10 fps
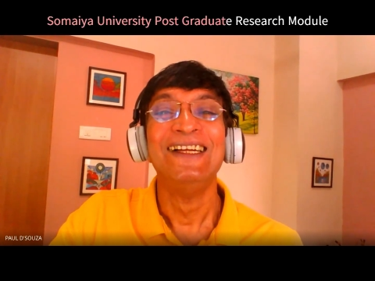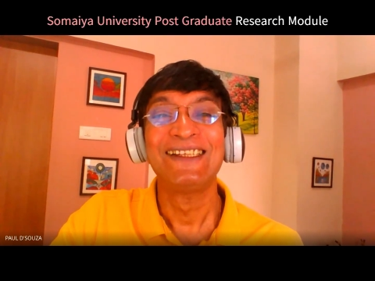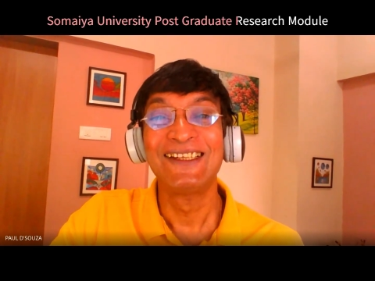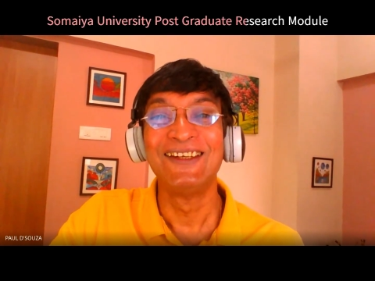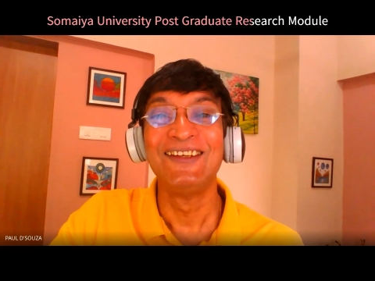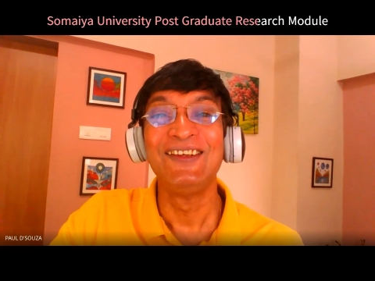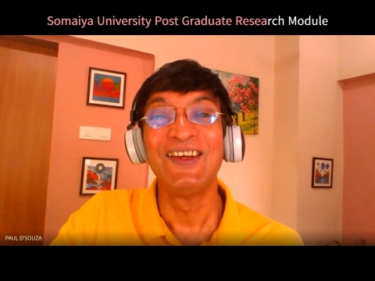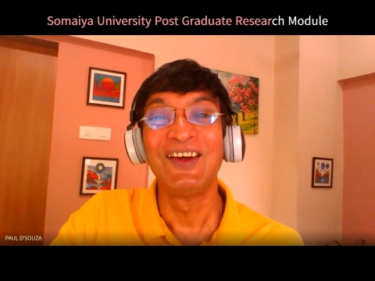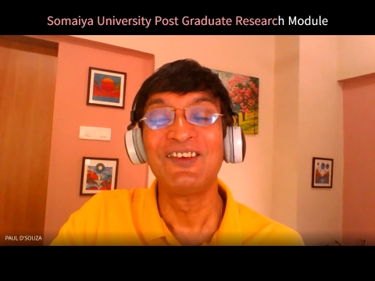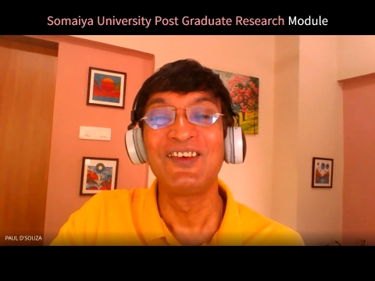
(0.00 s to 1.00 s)
So
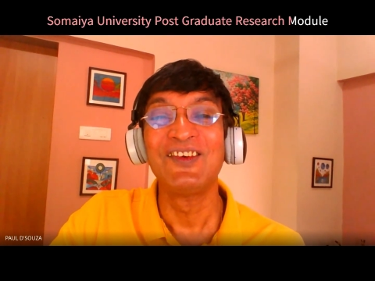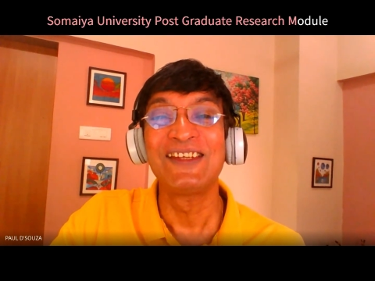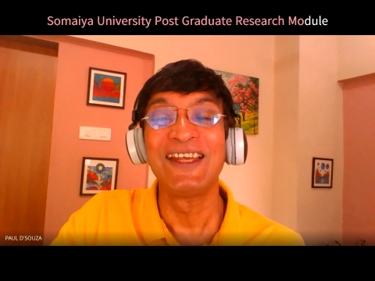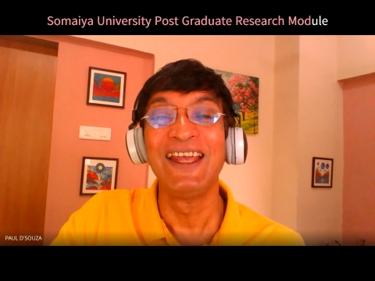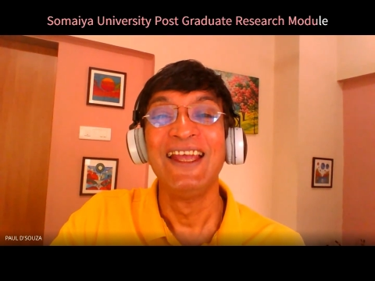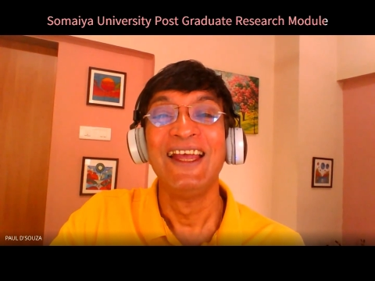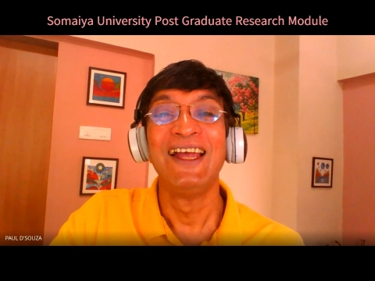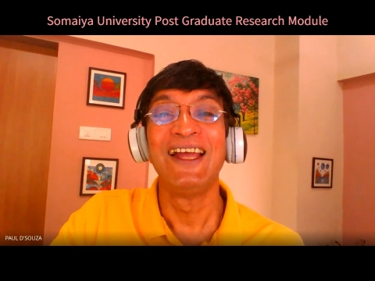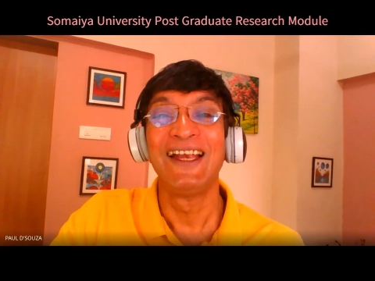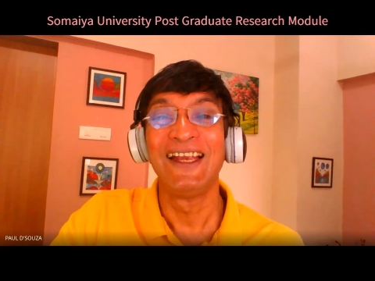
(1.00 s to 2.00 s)
you have to say,
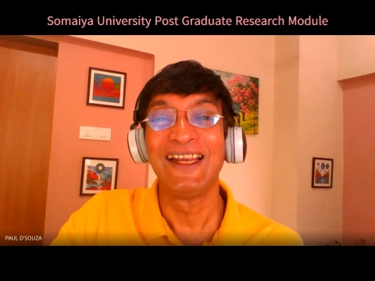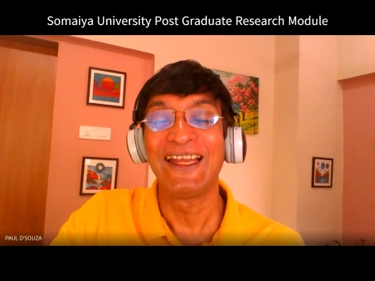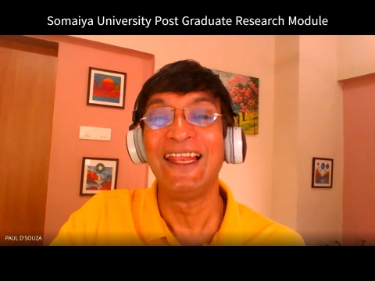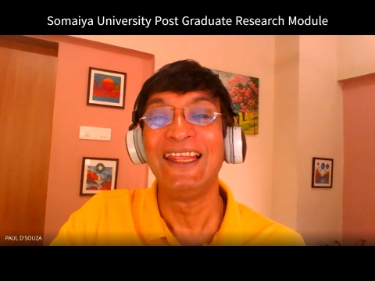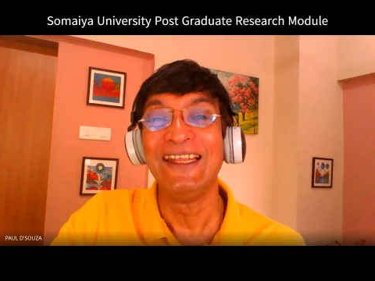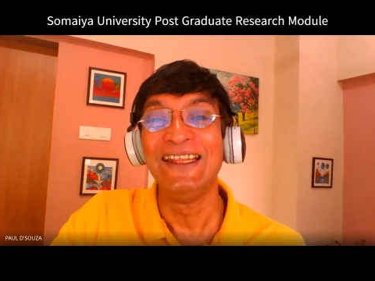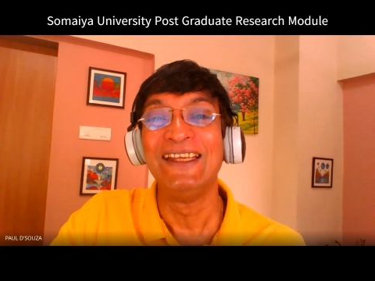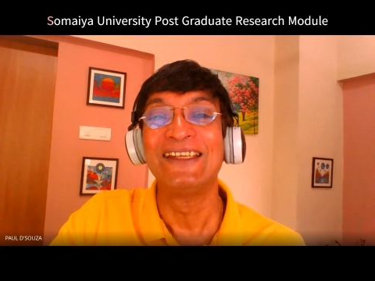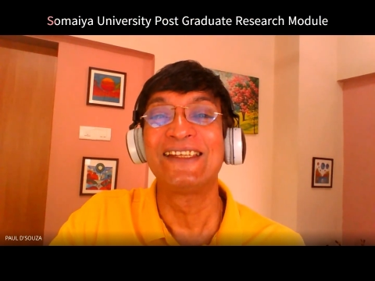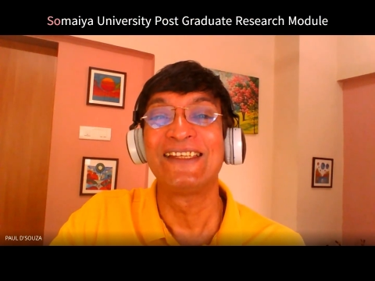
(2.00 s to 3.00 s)
tell in
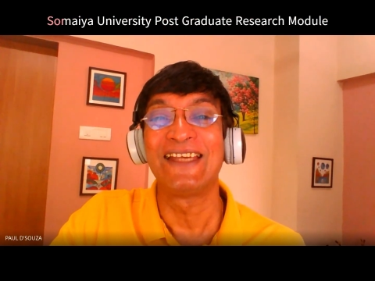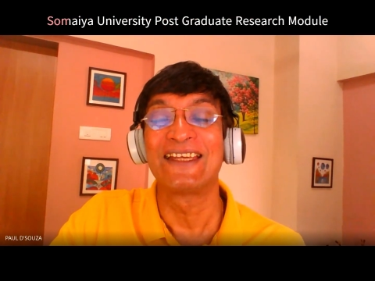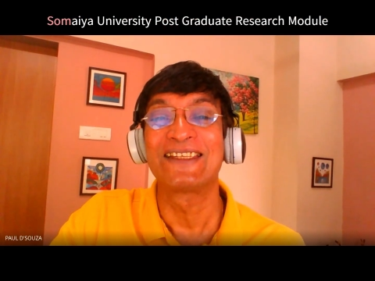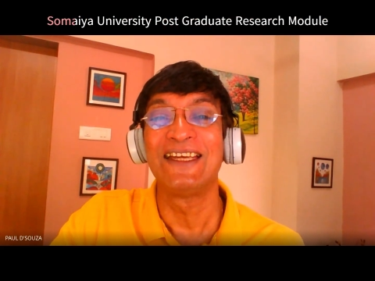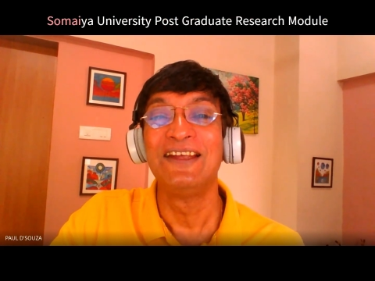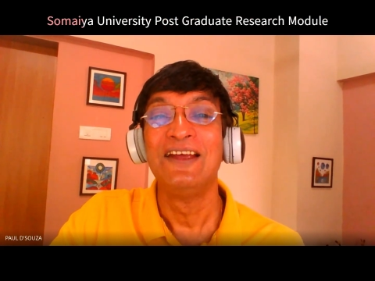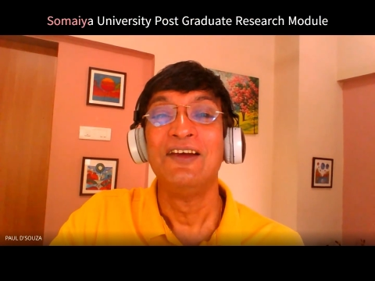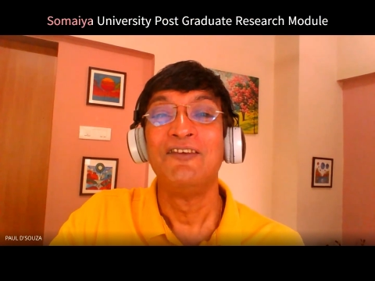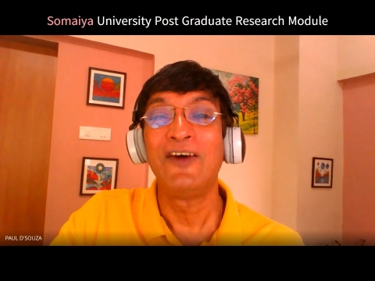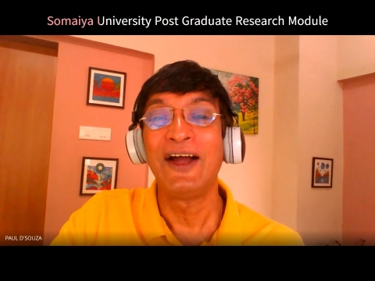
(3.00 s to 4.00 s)
this section
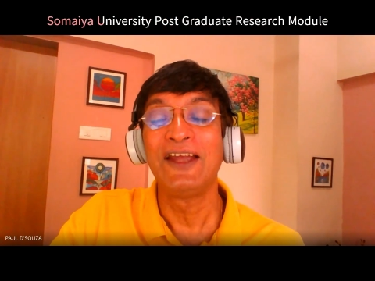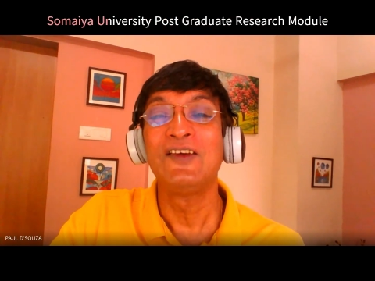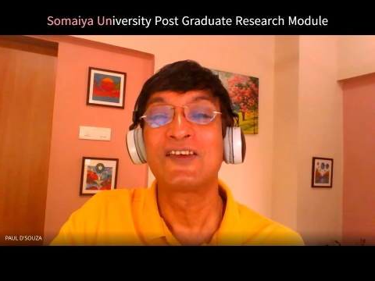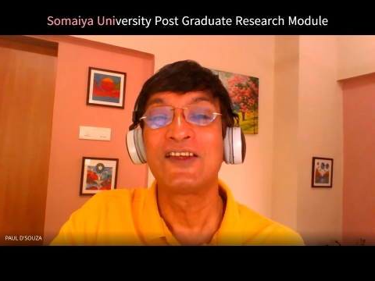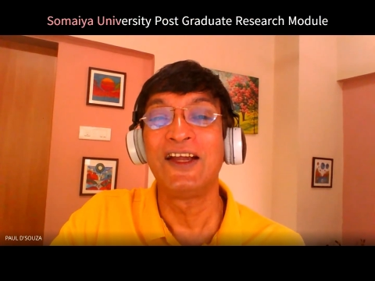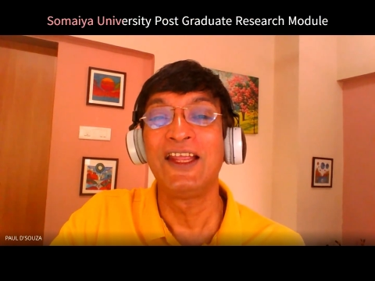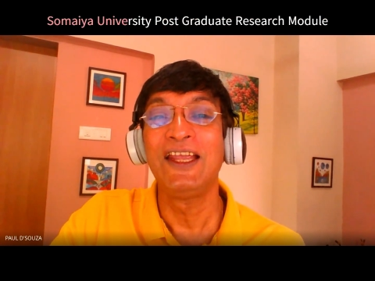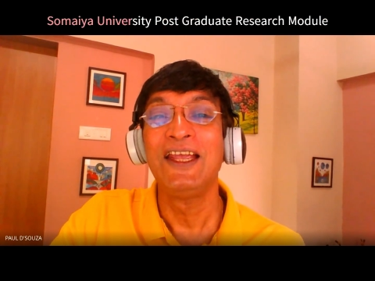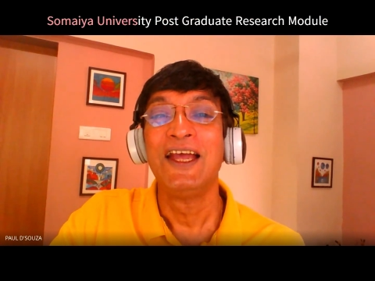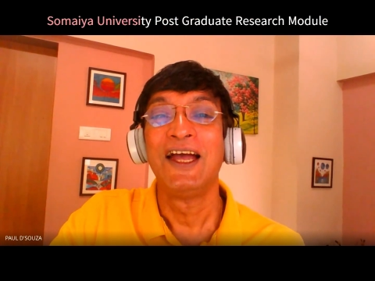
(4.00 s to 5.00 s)
why your
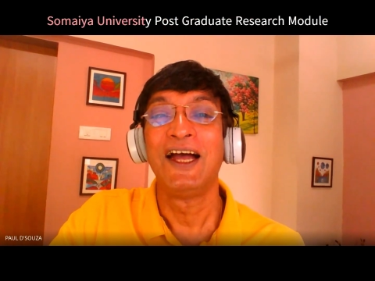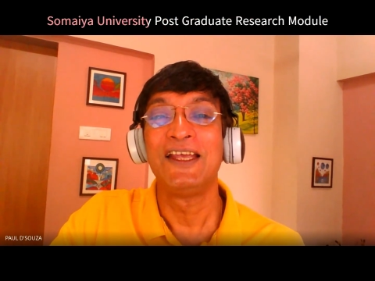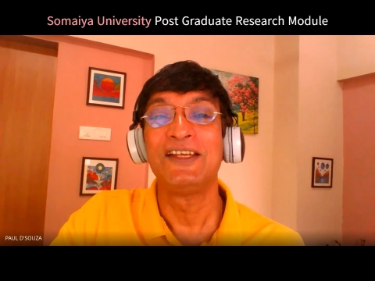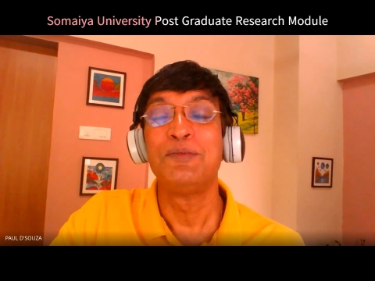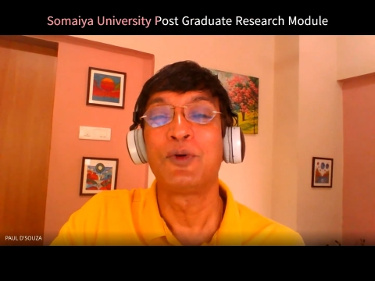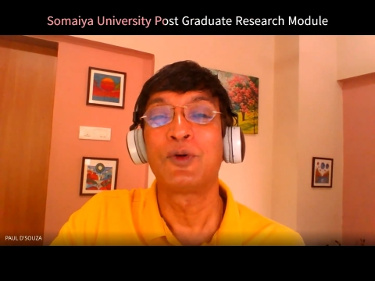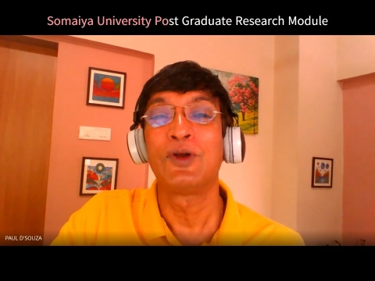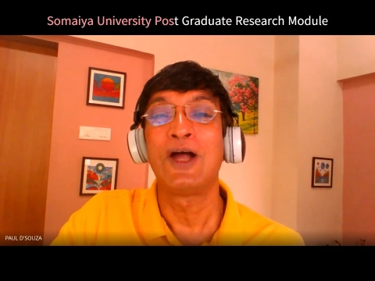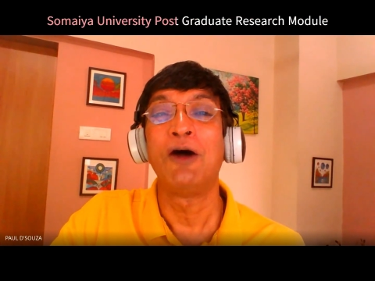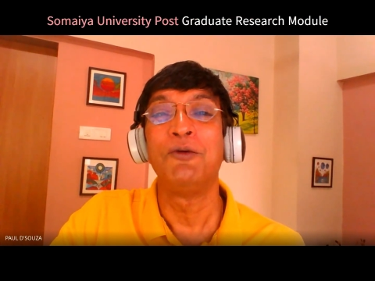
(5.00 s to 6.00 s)
study is
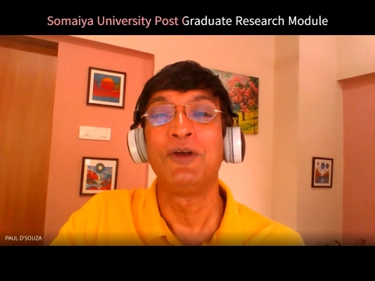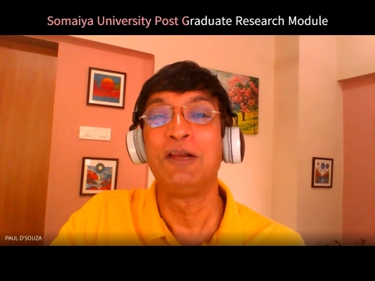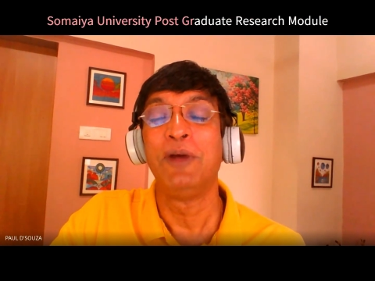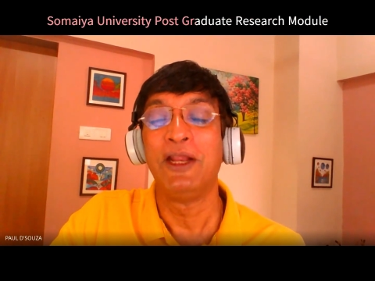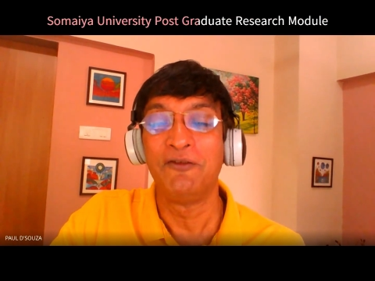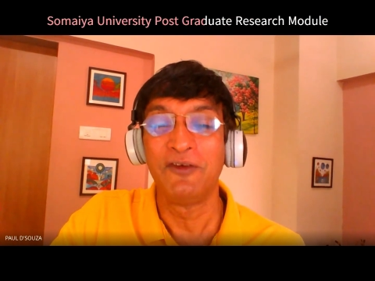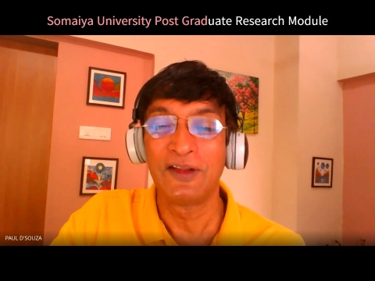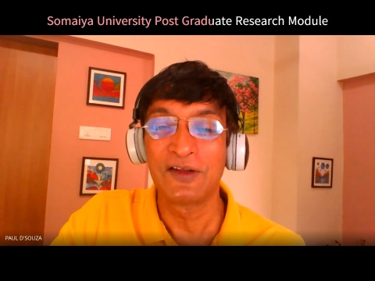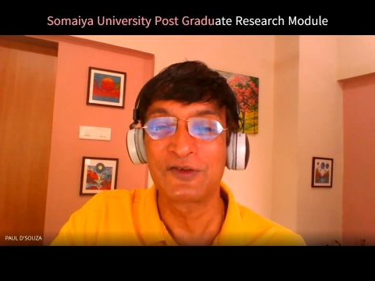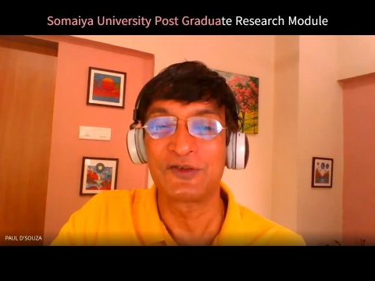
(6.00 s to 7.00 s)
important, how it will
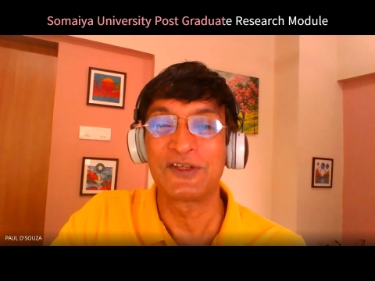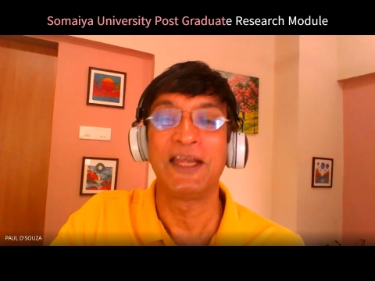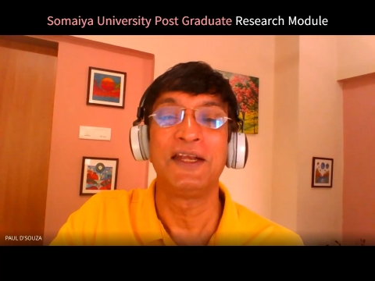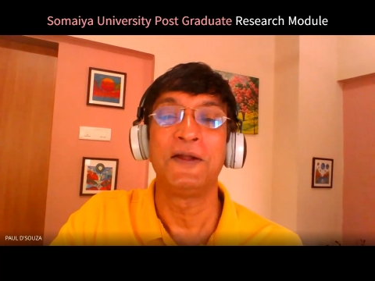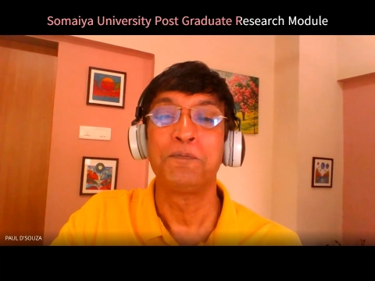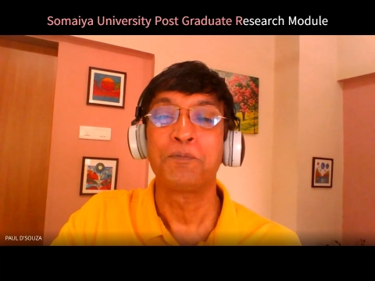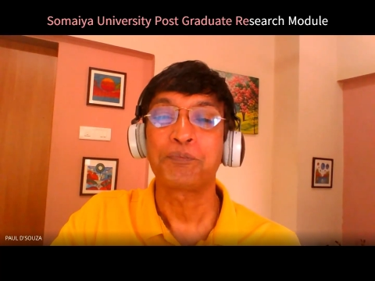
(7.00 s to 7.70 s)
benefit the society.